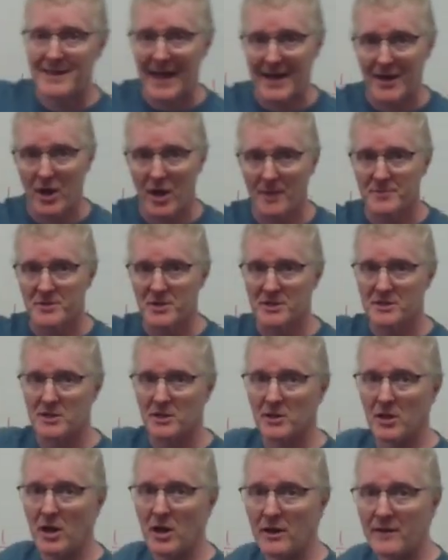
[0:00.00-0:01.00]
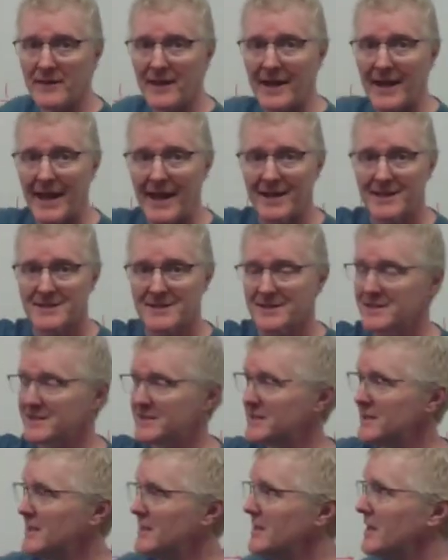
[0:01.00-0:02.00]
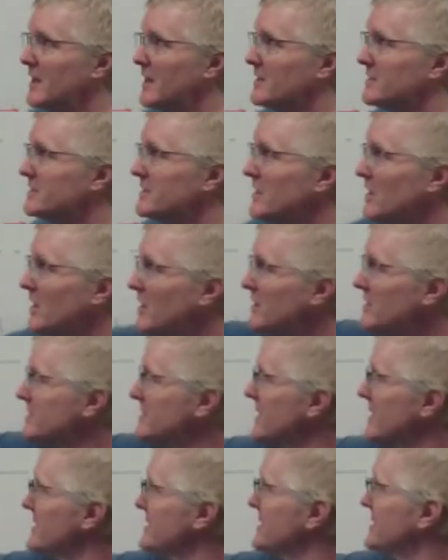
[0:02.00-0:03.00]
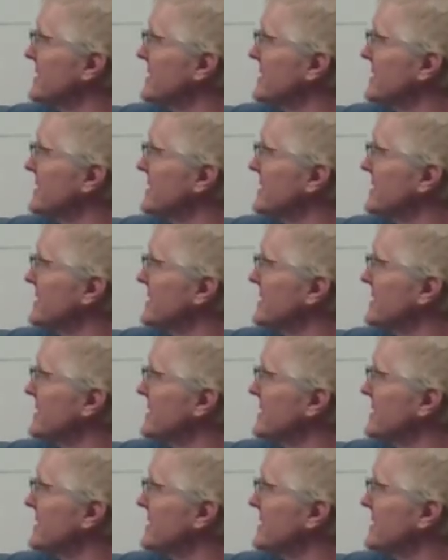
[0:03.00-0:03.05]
that object along that axis, as long as I